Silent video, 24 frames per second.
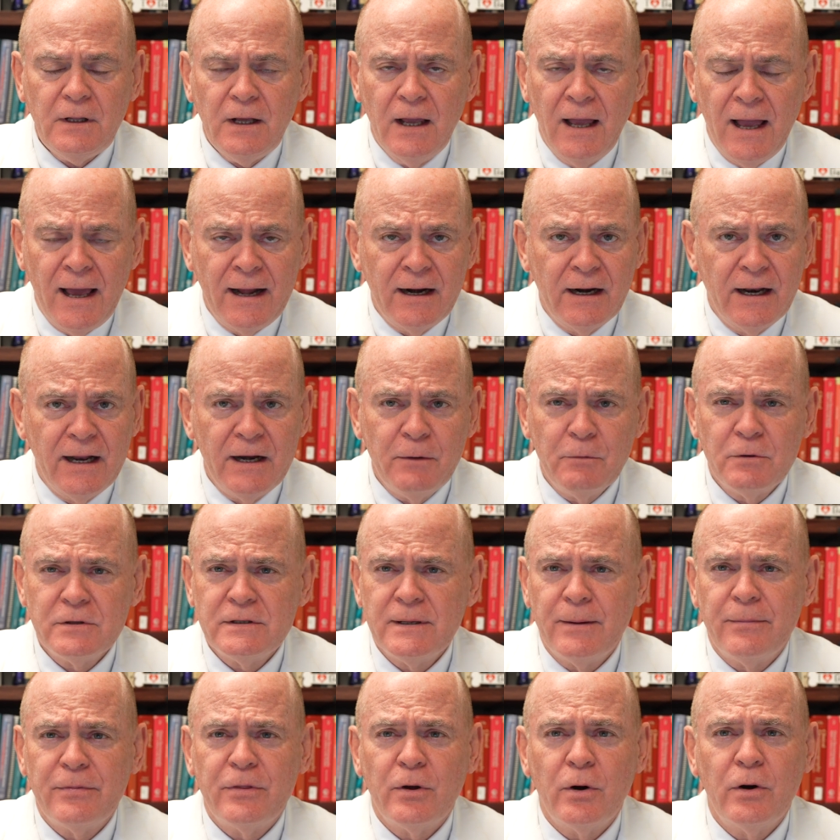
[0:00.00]
I had a lady one
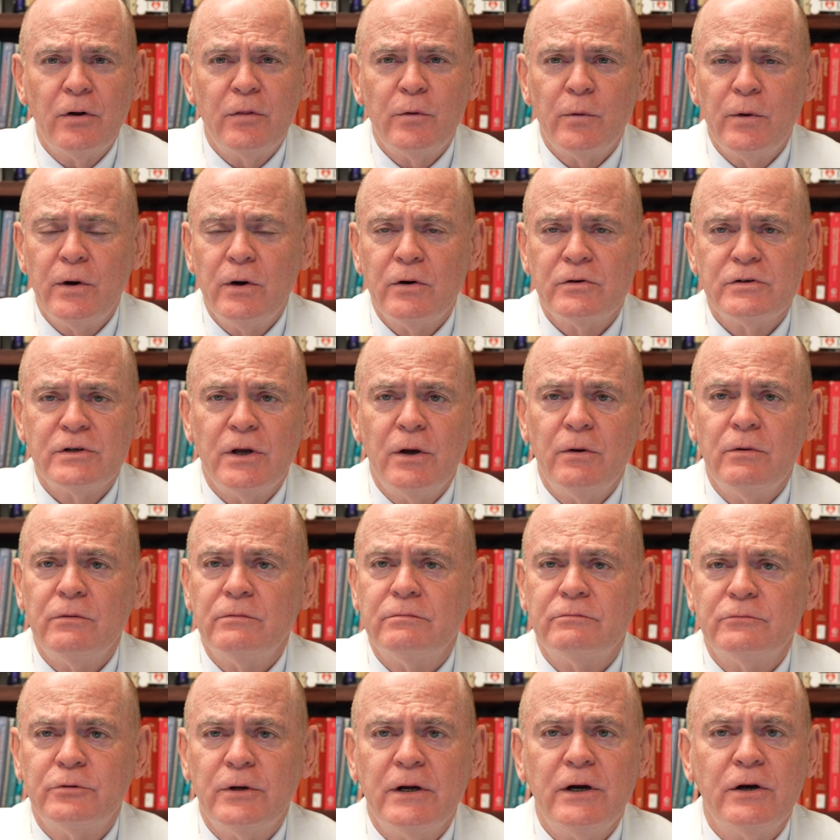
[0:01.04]
time, 33 years old,
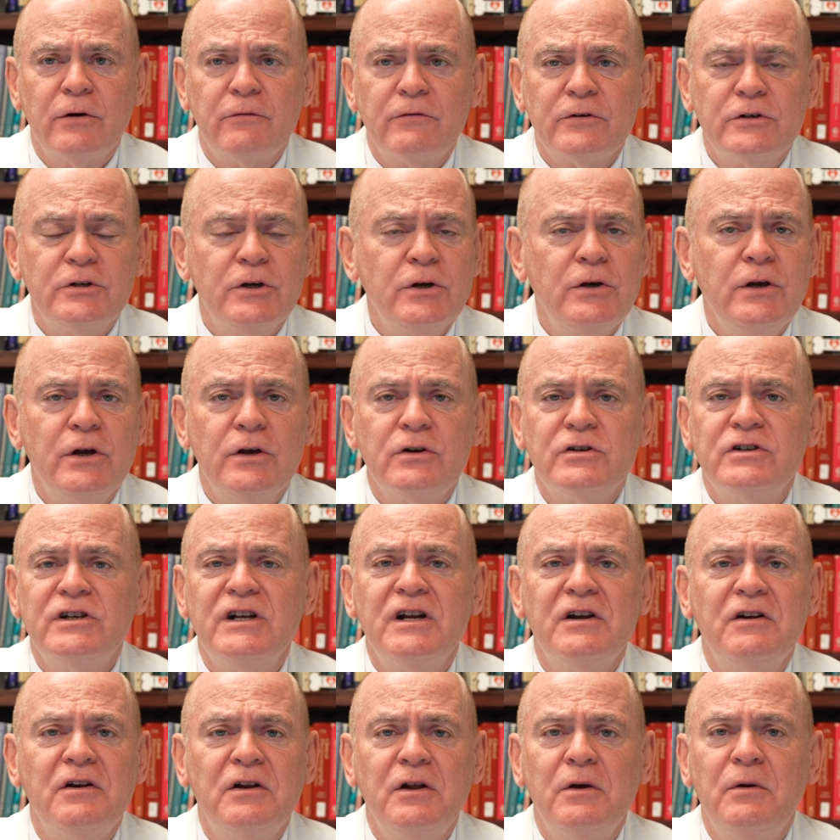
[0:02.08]
treated her for two years. She
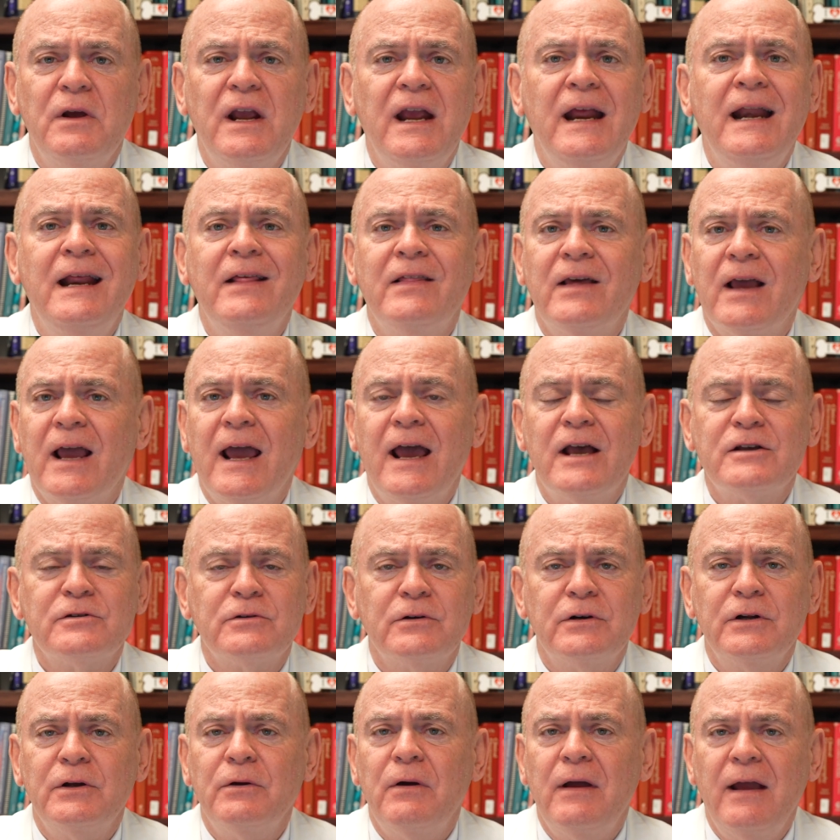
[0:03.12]
didn't do anything I asked her
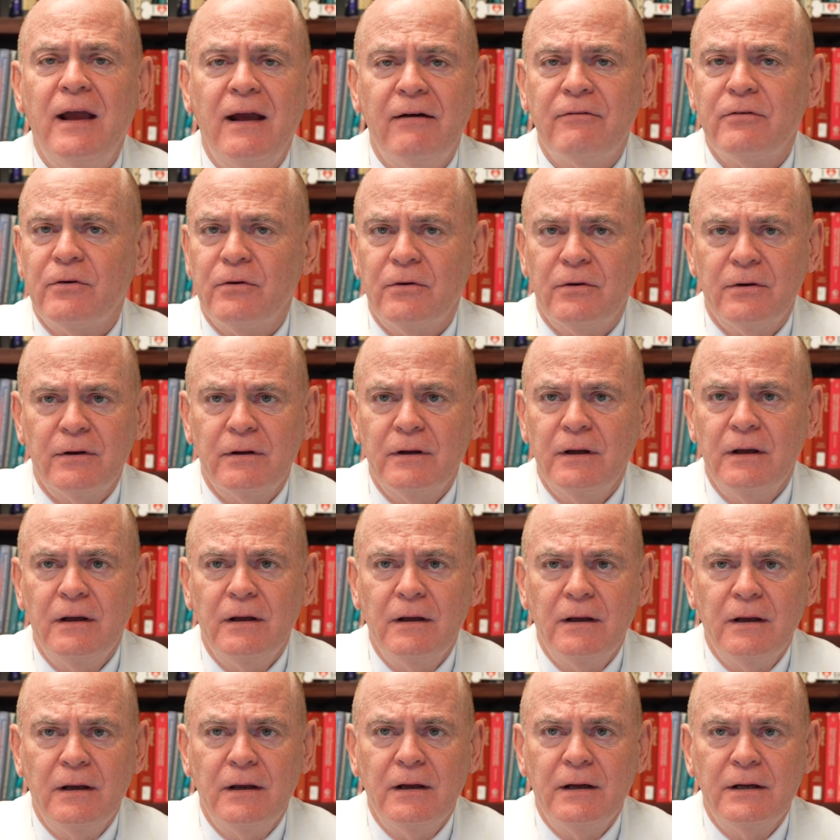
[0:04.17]
to do ever.
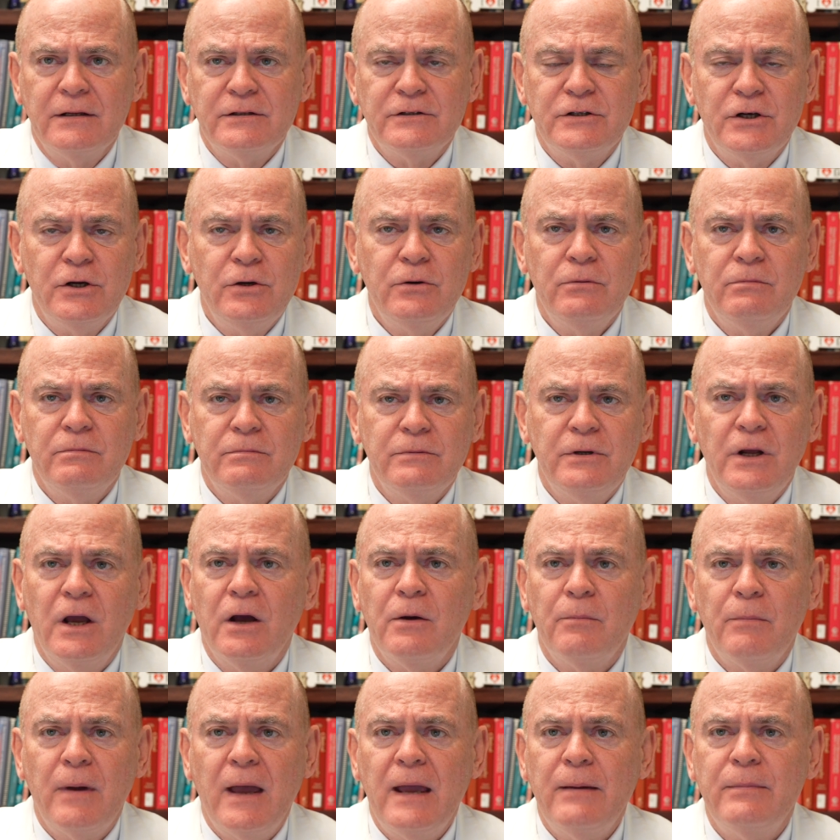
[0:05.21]
Two
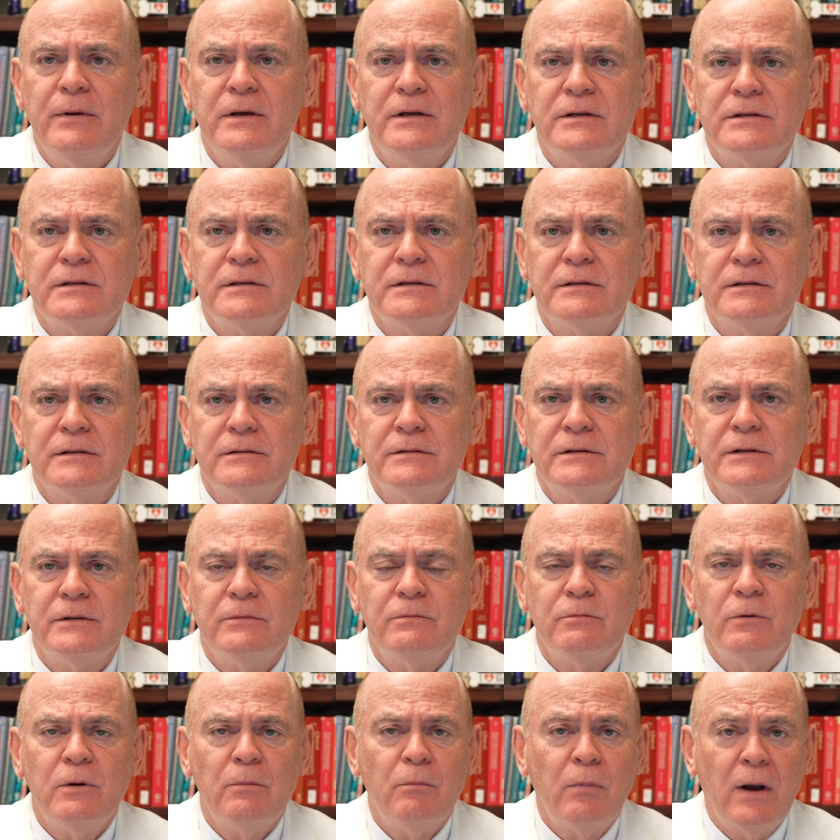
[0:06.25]
young babies. She
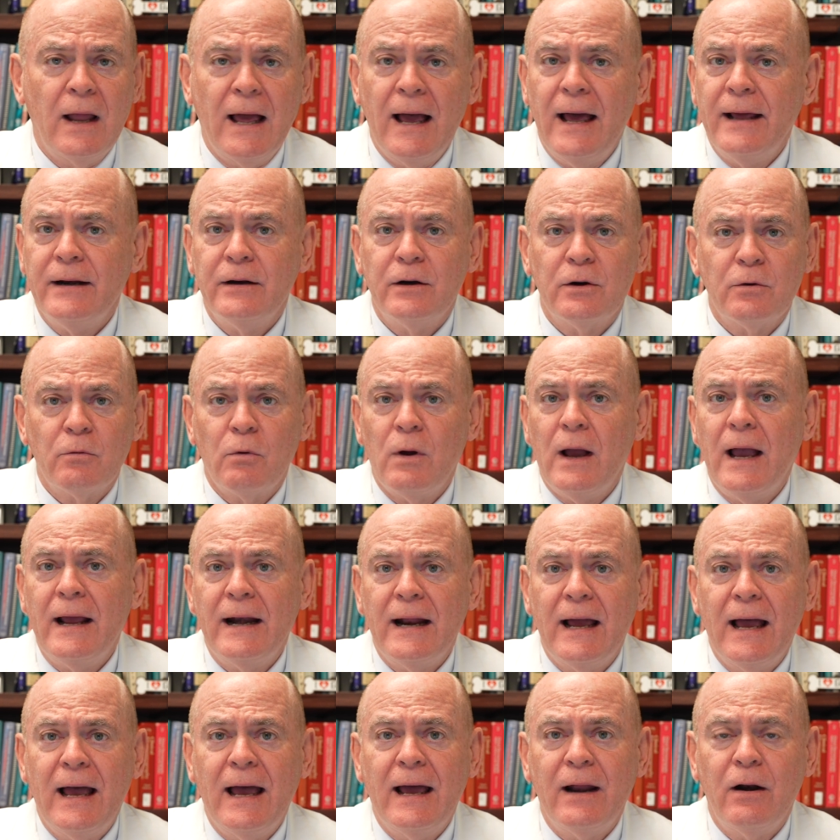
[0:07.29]
went blind in her right
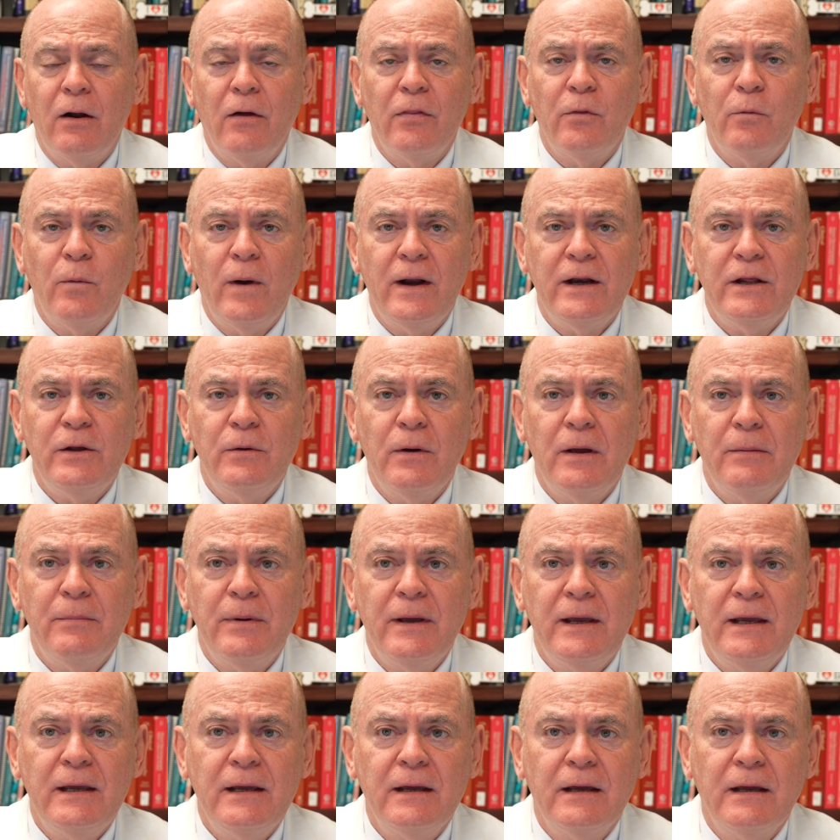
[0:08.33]
eye and on the way to
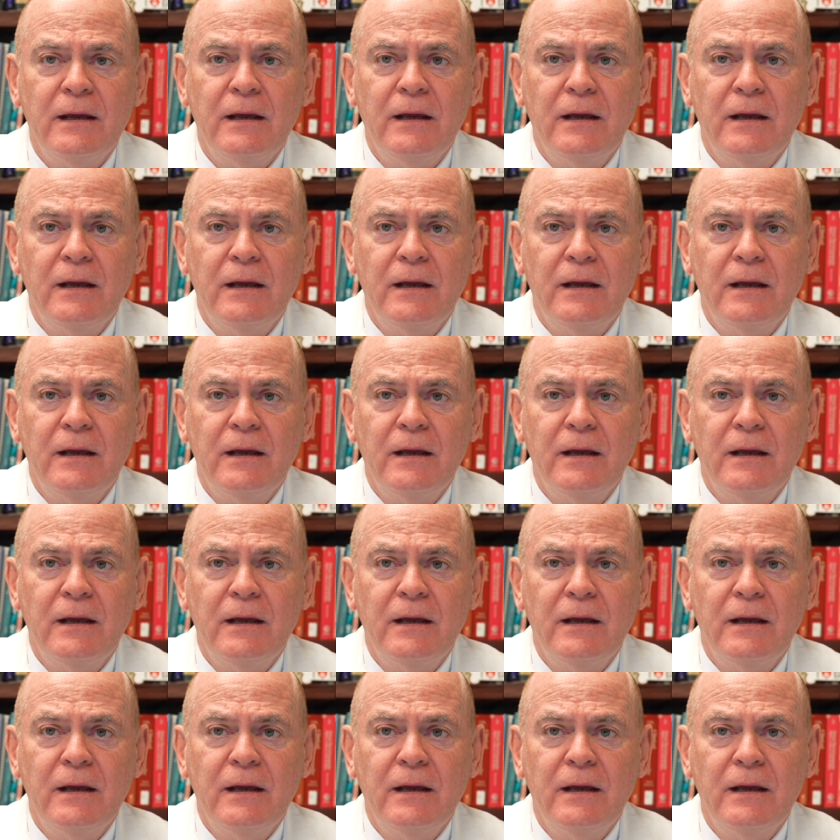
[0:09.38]
UAB